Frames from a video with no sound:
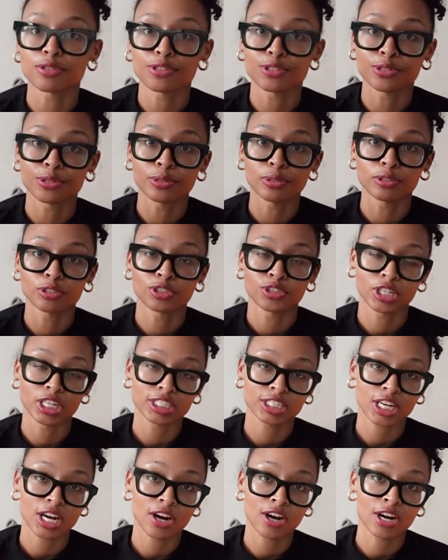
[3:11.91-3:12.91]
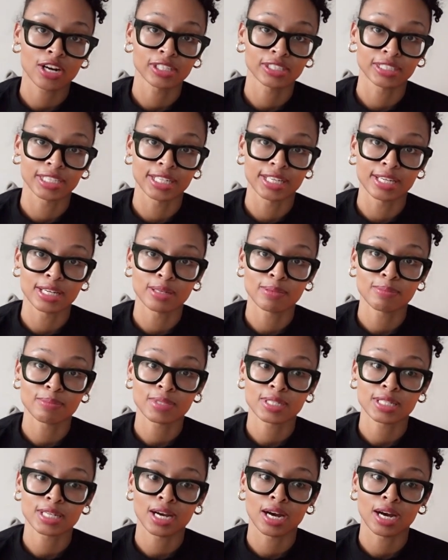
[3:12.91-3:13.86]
to stretch out her limbs,